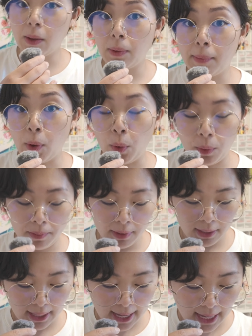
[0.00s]
now I'm home
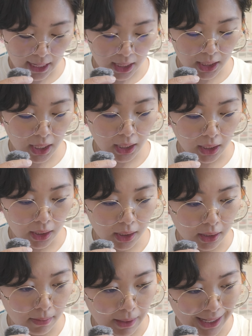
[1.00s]
and I got
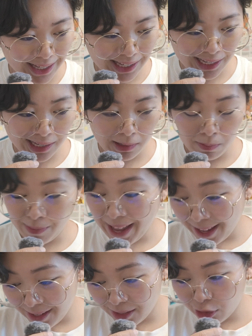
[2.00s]
some exciting
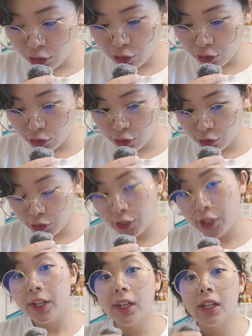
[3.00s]
mail.
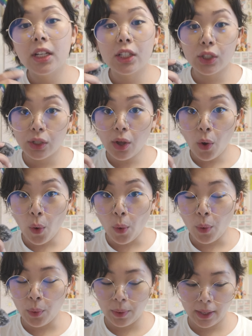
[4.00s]

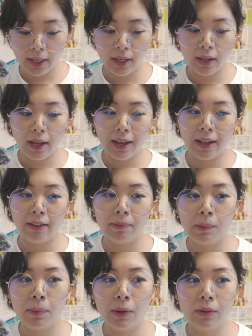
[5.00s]
So, I've
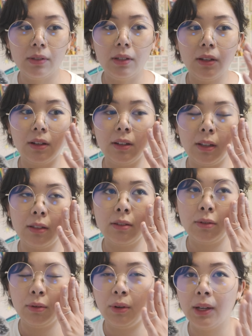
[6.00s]
been posting on
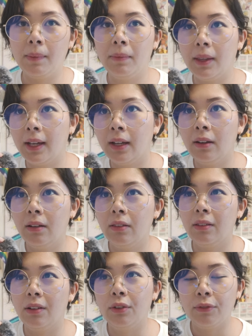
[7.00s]
Instagram that
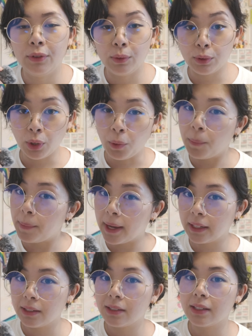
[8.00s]
there are a few tote
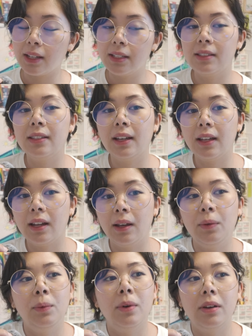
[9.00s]
bag designs that I
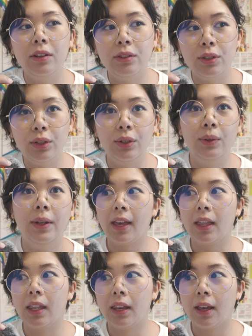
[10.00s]
want to do,
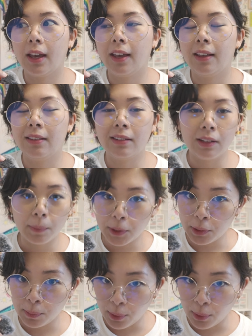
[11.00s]
and I did a bunch of